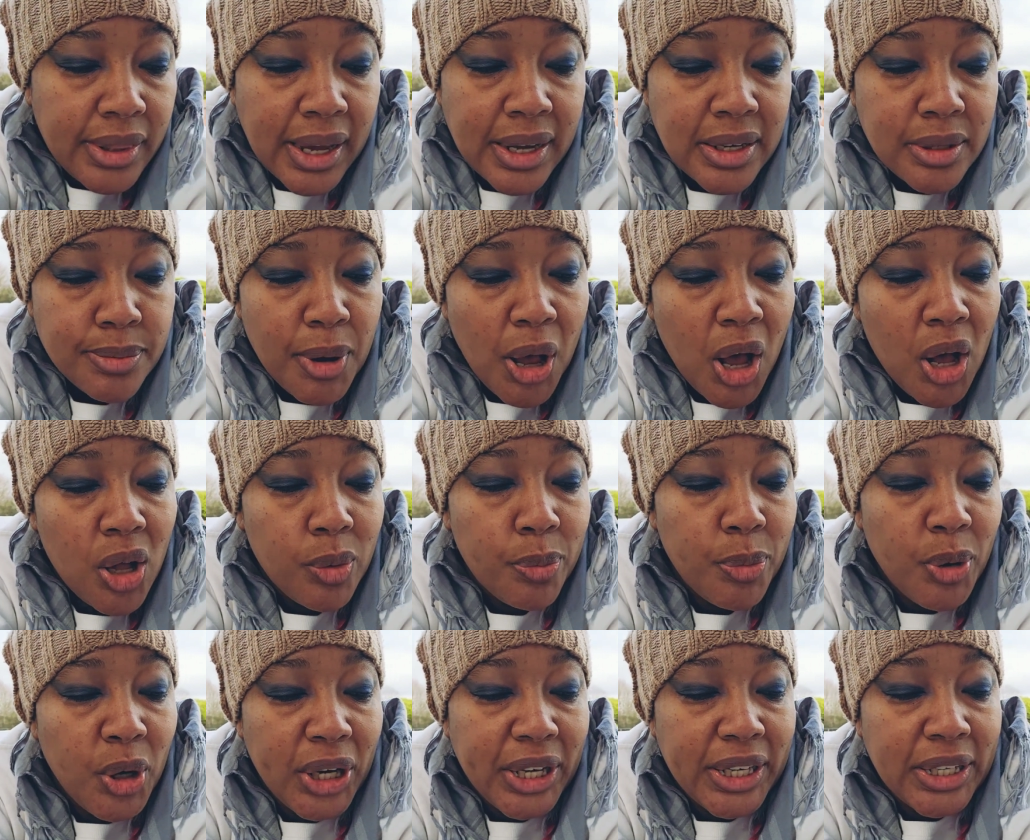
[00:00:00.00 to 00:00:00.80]
is my
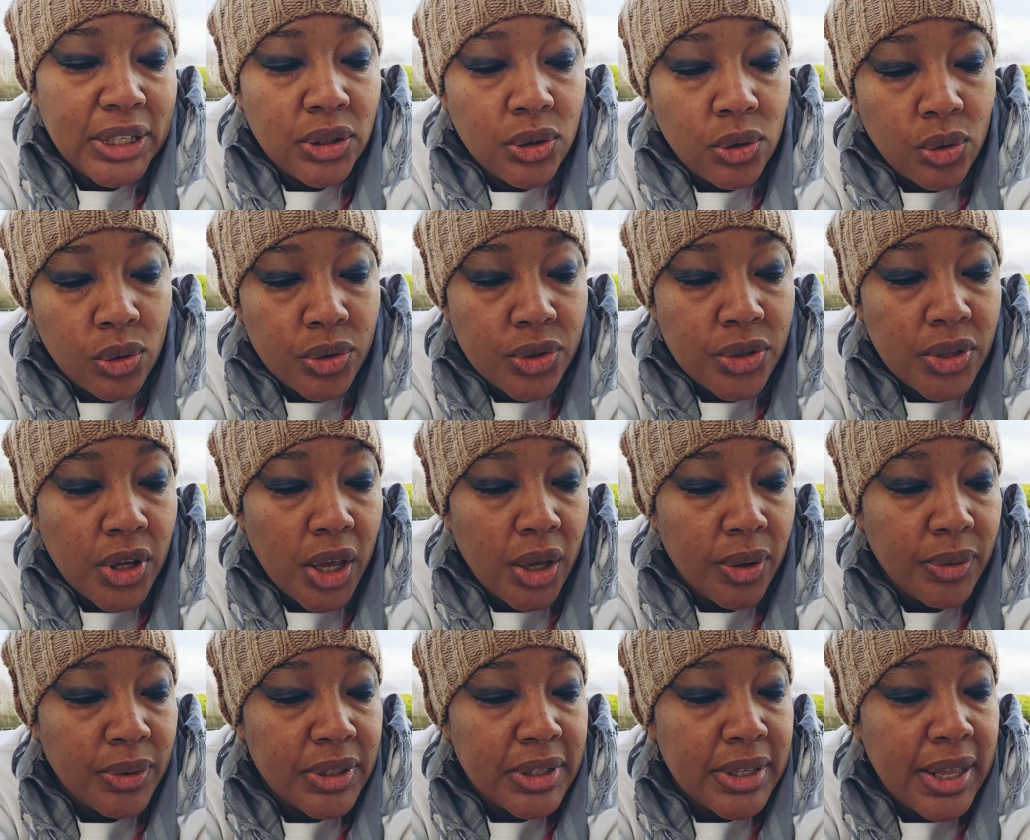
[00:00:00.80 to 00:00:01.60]
whole point
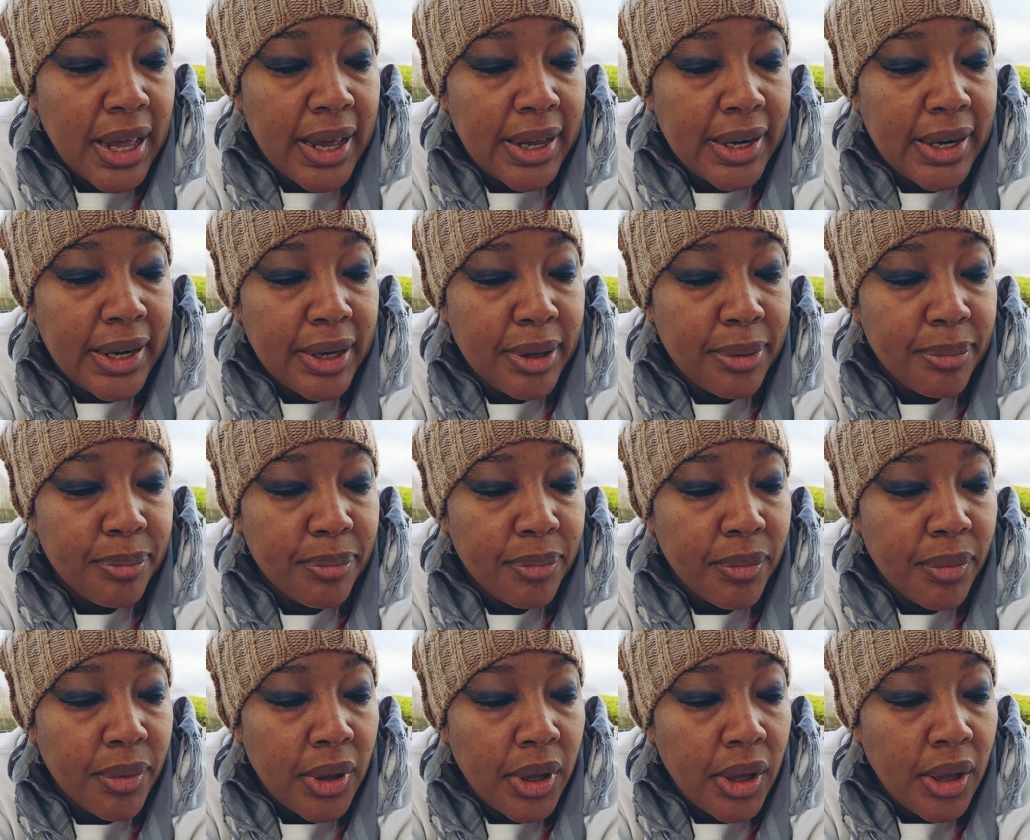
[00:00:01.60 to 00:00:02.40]
also, is that
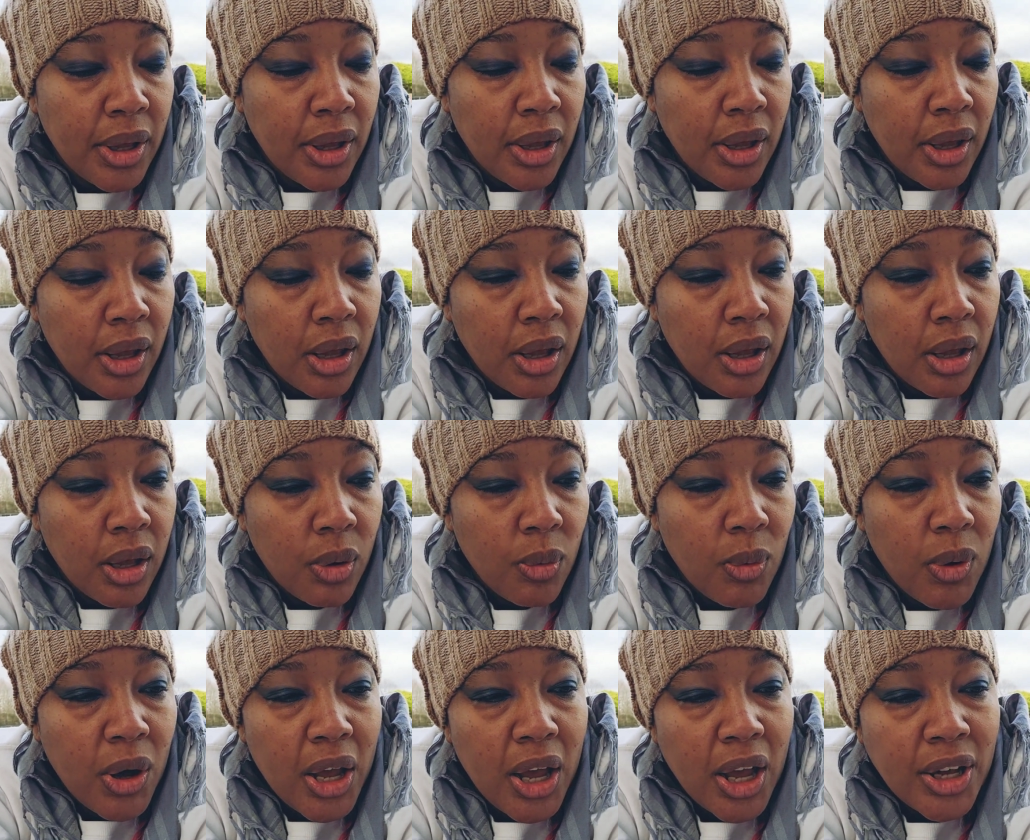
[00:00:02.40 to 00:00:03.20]

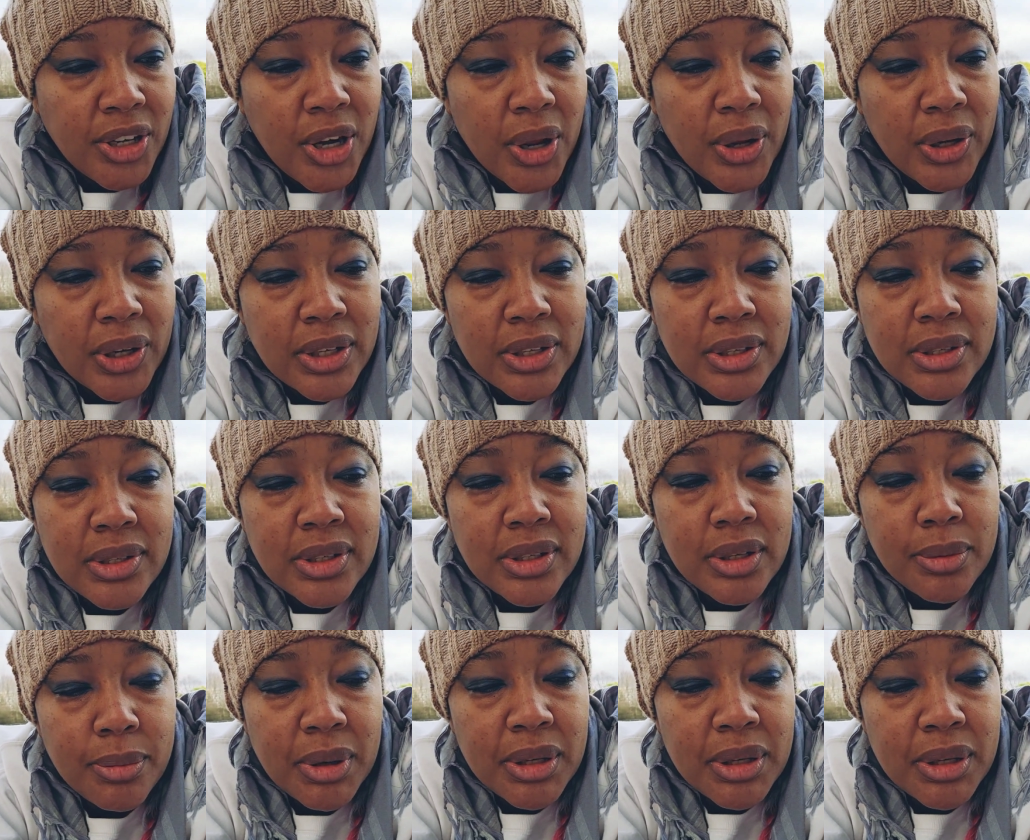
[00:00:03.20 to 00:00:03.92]
why I don't consider